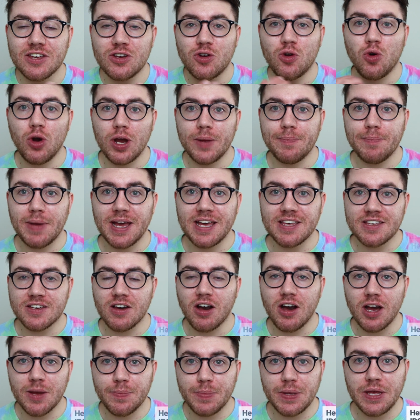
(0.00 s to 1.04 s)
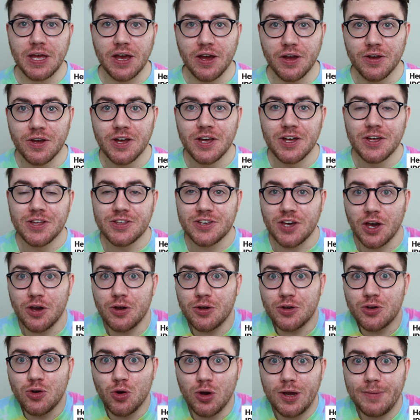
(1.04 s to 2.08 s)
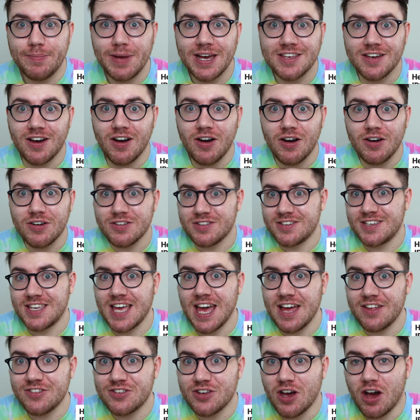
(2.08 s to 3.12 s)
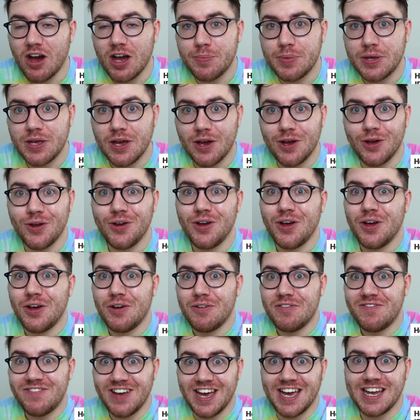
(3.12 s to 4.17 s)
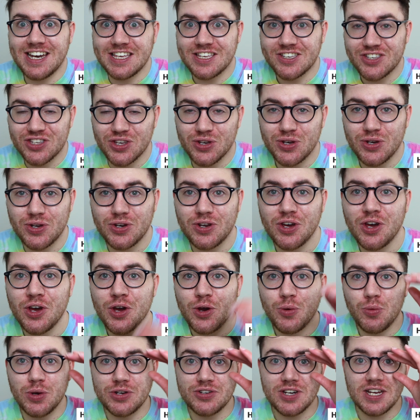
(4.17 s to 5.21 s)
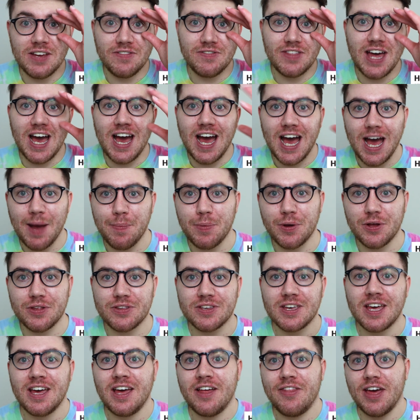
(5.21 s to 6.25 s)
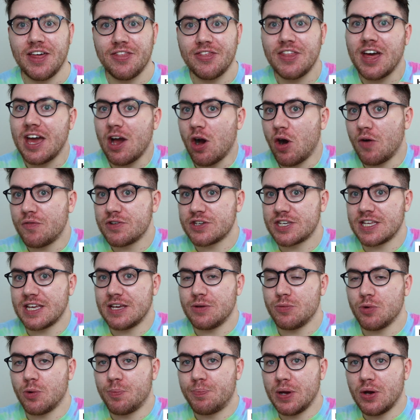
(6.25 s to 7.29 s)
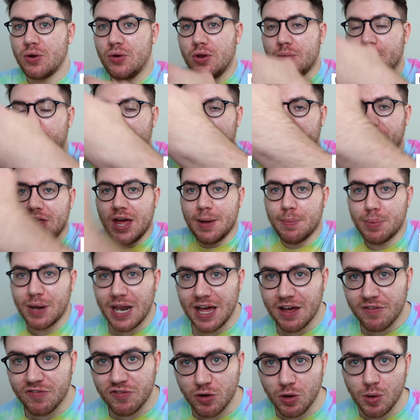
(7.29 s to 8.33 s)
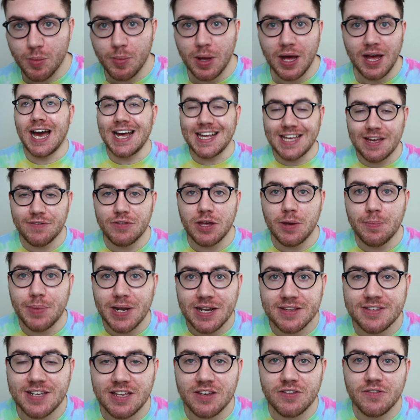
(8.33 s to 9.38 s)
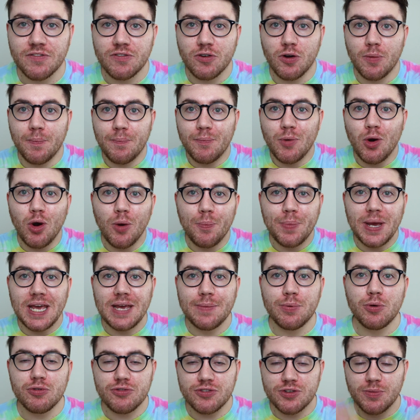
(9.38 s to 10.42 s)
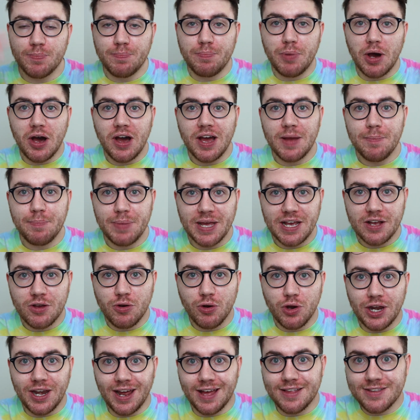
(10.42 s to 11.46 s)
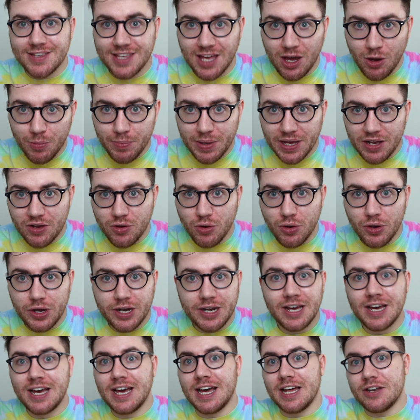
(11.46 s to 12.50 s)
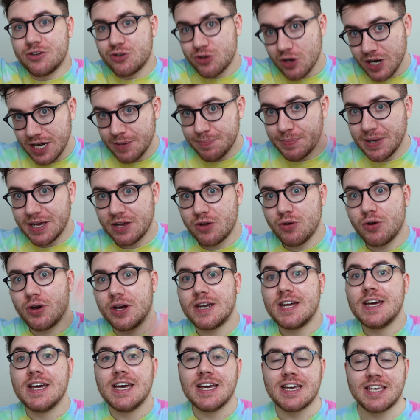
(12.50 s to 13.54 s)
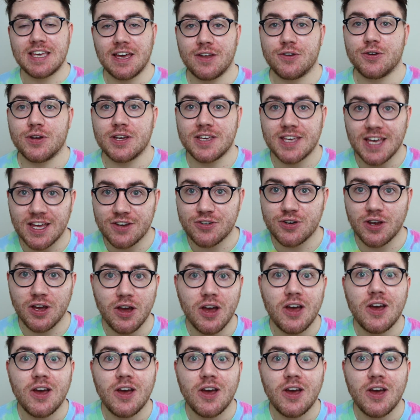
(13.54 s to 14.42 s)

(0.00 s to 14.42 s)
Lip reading: Coinbase IPO. So Coinbase are set to IPO fairly soon, which, if that happens, then they obviously will build upon their platform and give the ability for more people to buy Bitcoin and sell Bitcoin and trade Bitcoin, etc,